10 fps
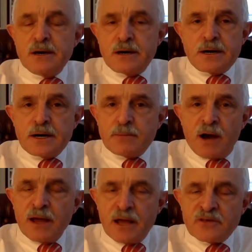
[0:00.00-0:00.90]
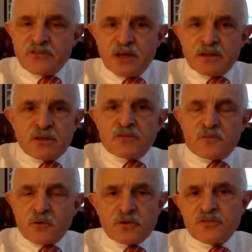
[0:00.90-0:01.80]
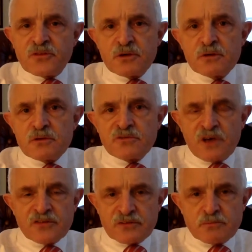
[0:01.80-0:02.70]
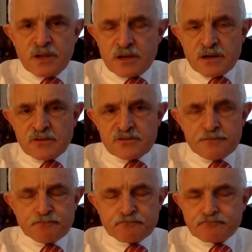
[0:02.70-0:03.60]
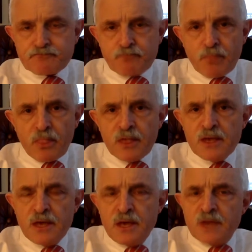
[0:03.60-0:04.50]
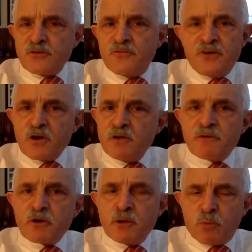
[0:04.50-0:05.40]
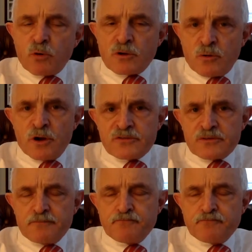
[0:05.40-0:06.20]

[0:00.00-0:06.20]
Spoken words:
I ask that in the first session because it's a very, very important question.